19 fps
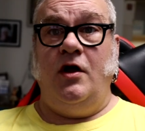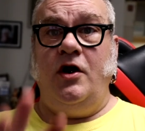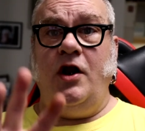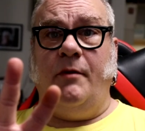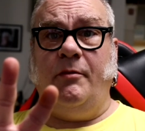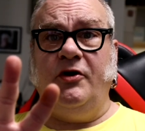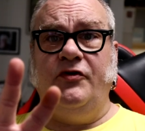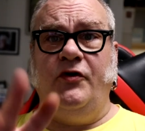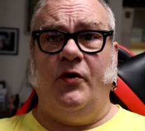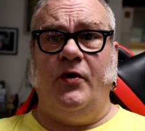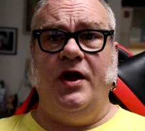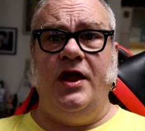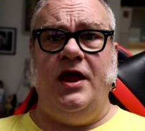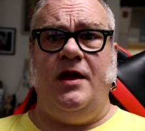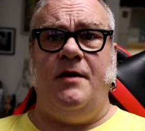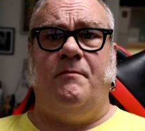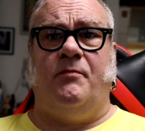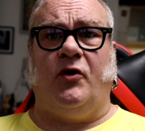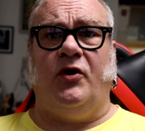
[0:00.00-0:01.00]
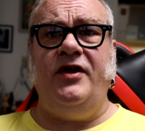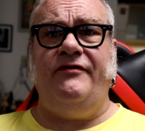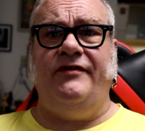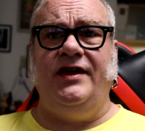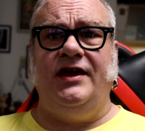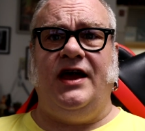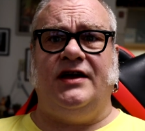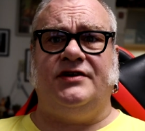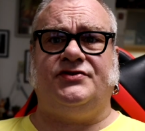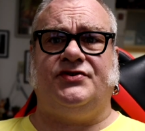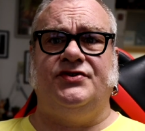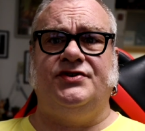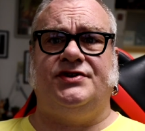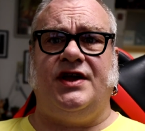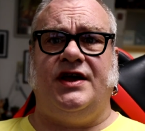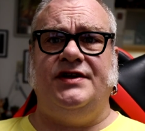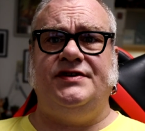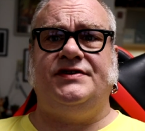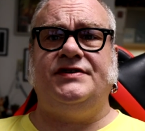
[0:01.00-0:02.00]
Number three, breathing
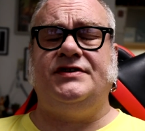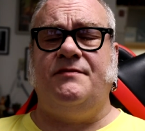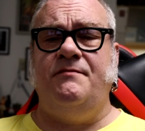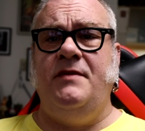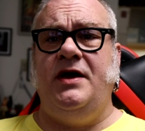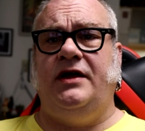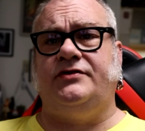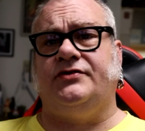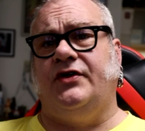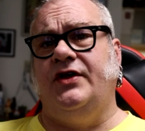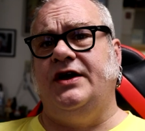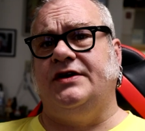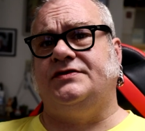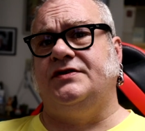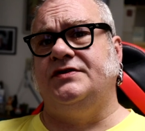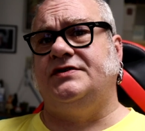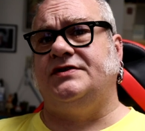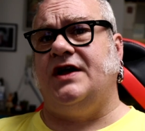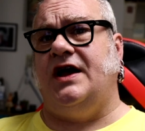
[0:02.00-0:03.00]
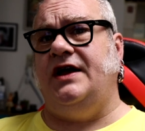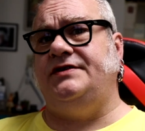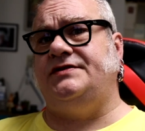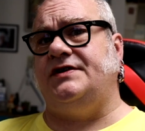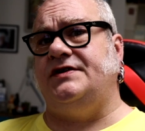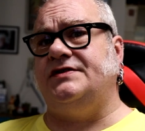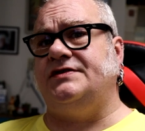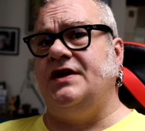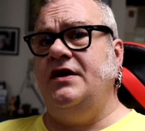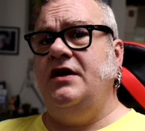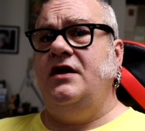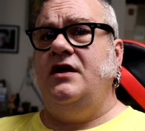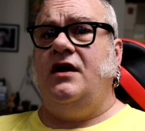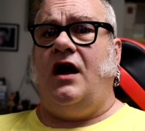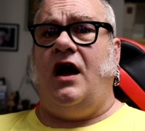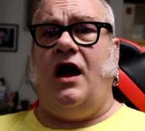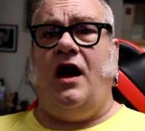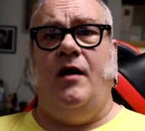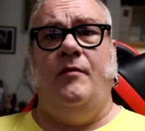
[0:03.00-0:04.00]
exercises and mental exercises.
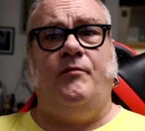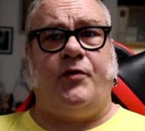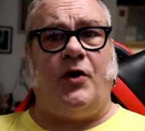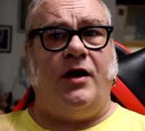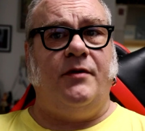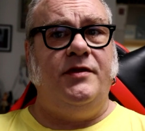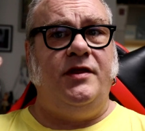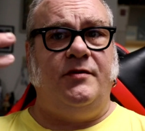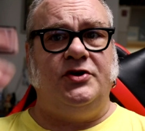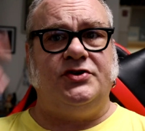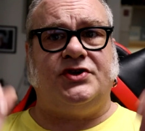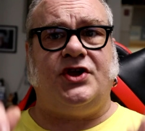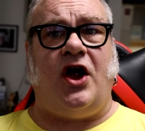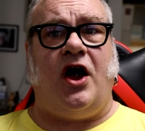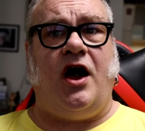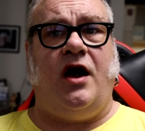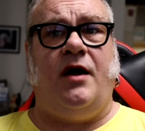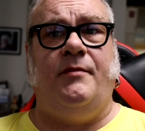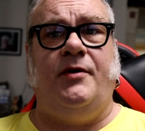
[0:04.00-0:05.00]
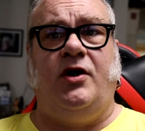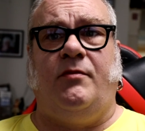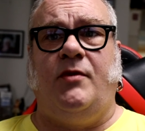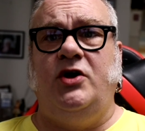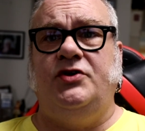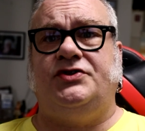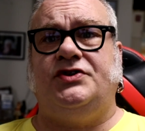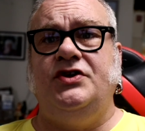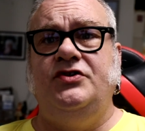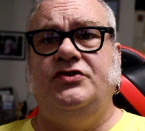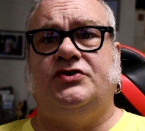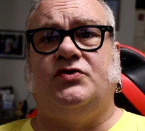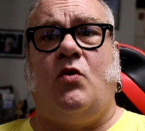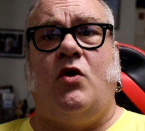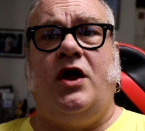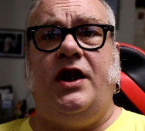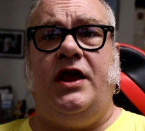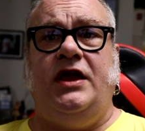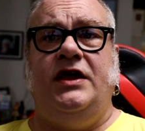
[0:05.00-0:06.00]
Um, probably the most common or most used
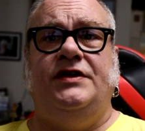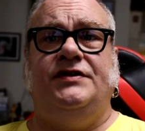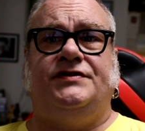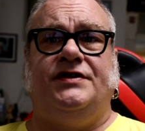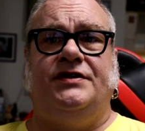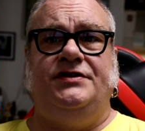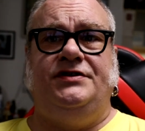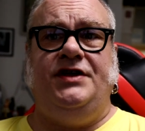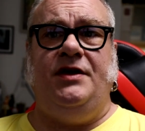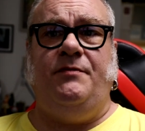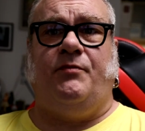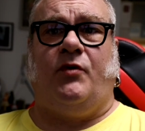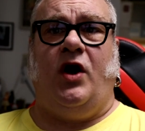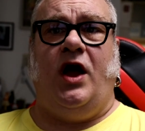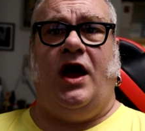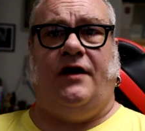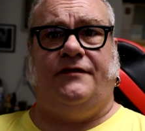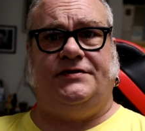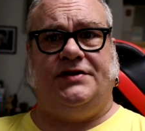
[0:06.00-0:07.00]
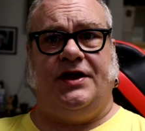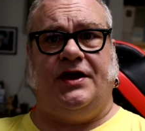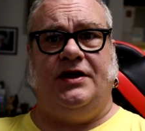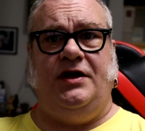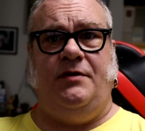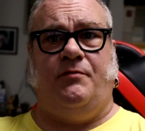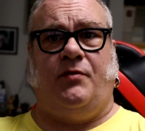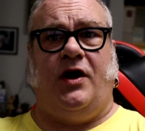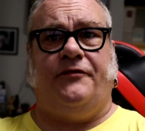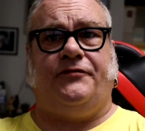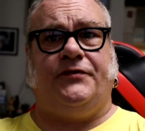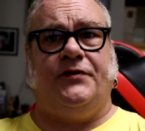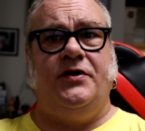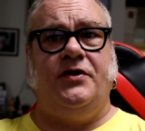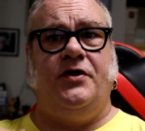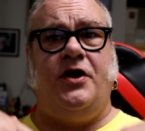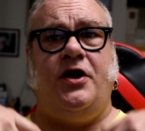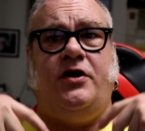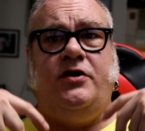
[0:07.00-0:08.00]
one is the deep breath. Take a deep breath through
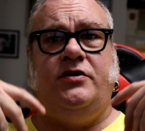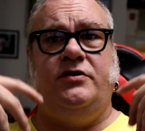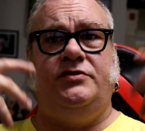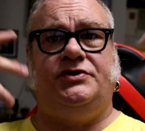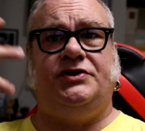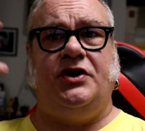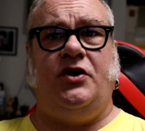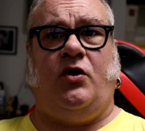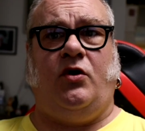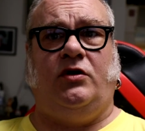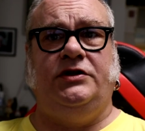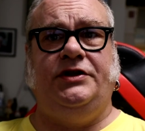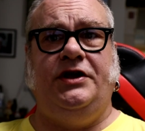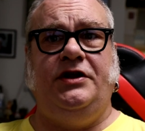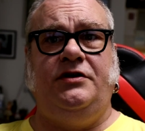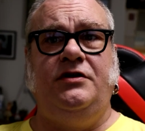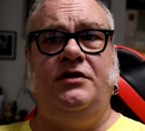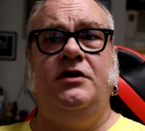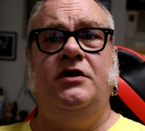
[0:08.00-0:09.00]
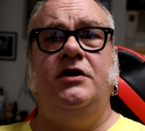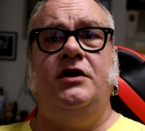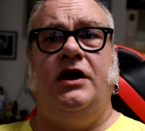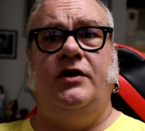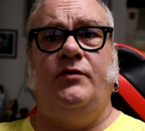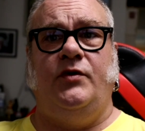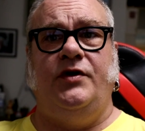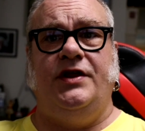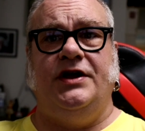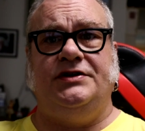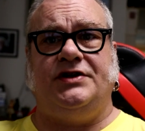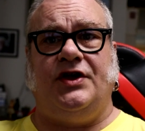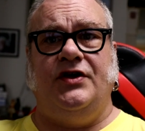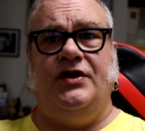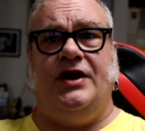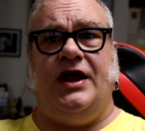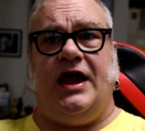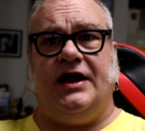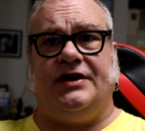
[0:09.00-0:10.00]
your nose and hold it. And when they tell
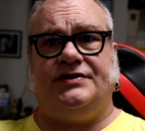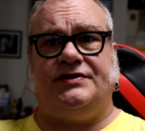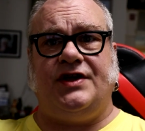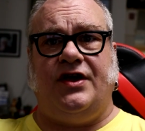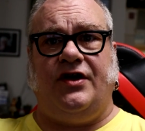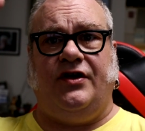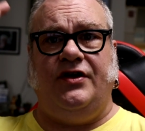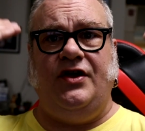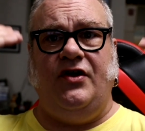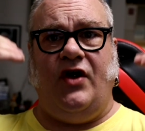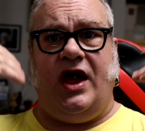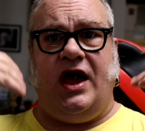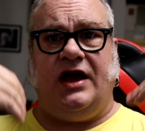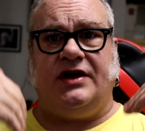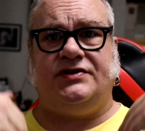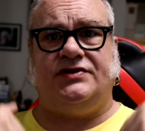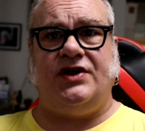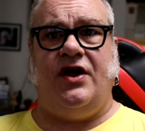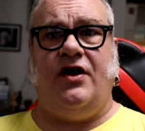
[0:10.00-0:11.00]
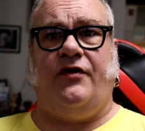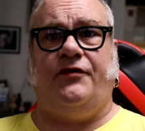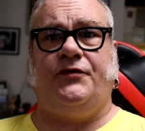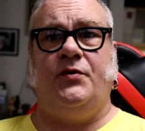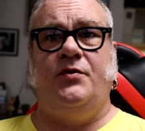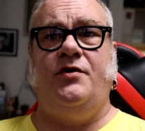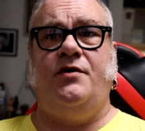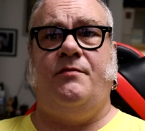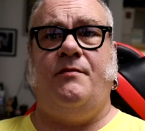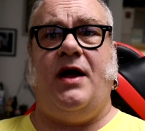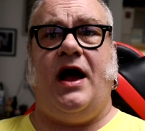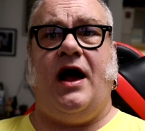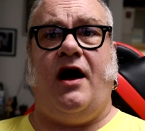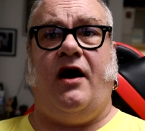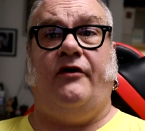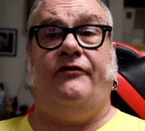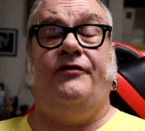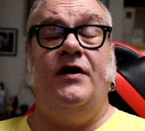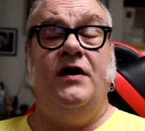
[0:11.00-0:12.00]
you to exhale, you exhale through your
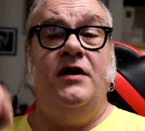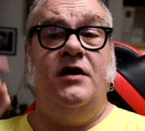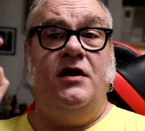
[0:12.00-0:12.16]
mouth